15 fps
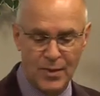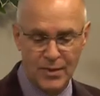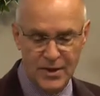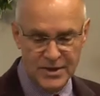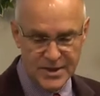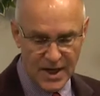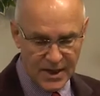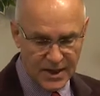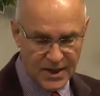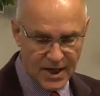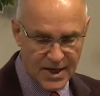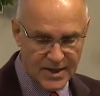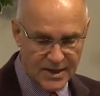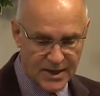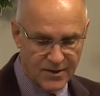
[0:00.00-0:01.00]
The second
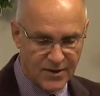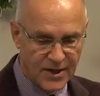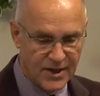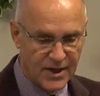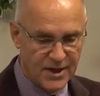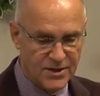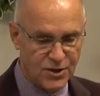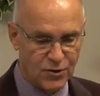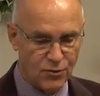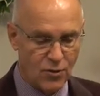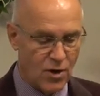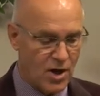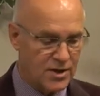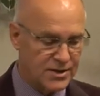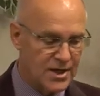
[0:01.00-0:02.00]
idea that he gets
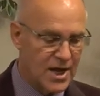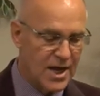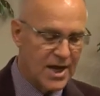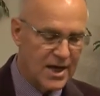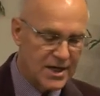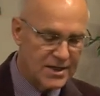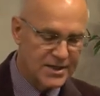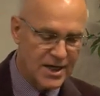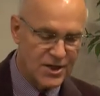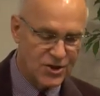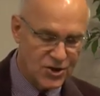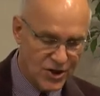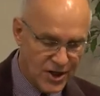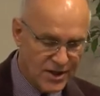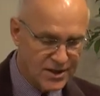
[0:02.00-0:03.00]
across is that
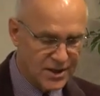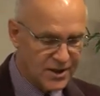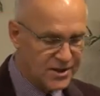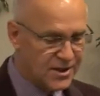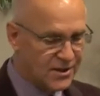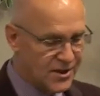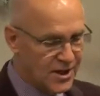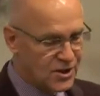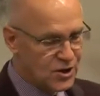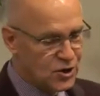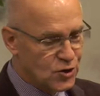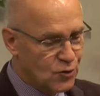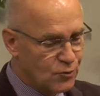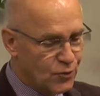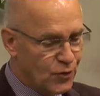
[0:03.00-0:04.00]
Jesus, this
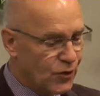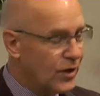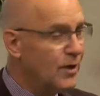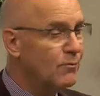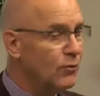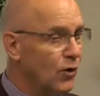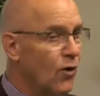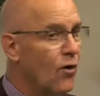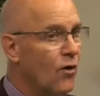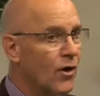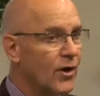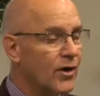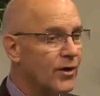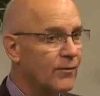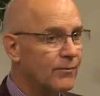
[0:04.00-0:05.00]
supreme
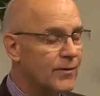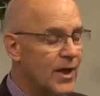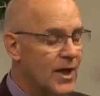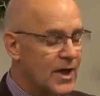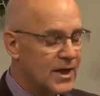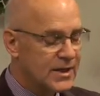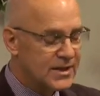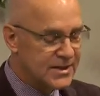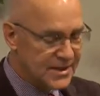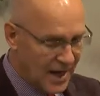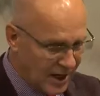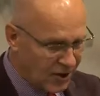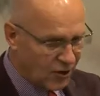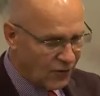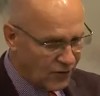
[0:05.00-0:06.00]
Lord,
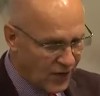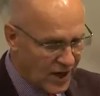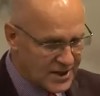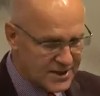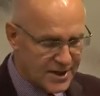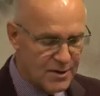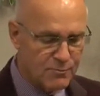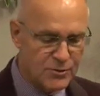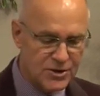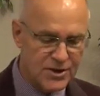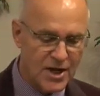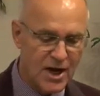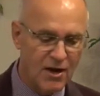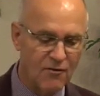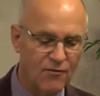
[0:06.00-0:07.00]
sacrificed
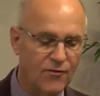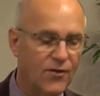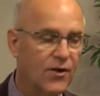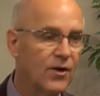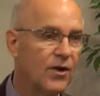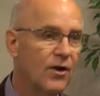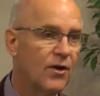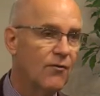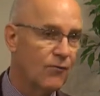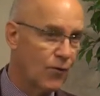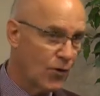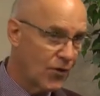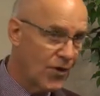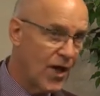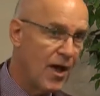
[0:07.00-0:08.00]
Himself
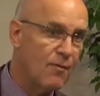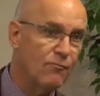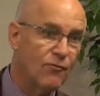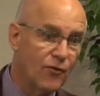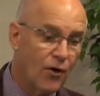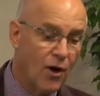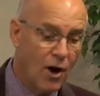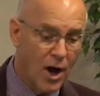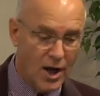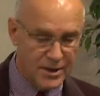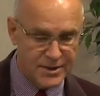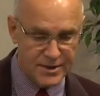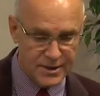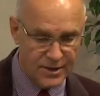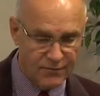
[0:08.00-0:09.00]
for them, for
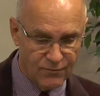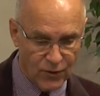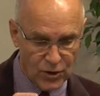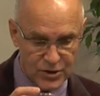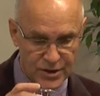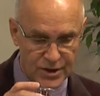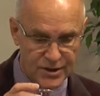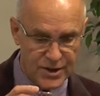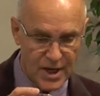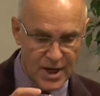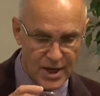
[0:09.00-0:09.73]
us, in verses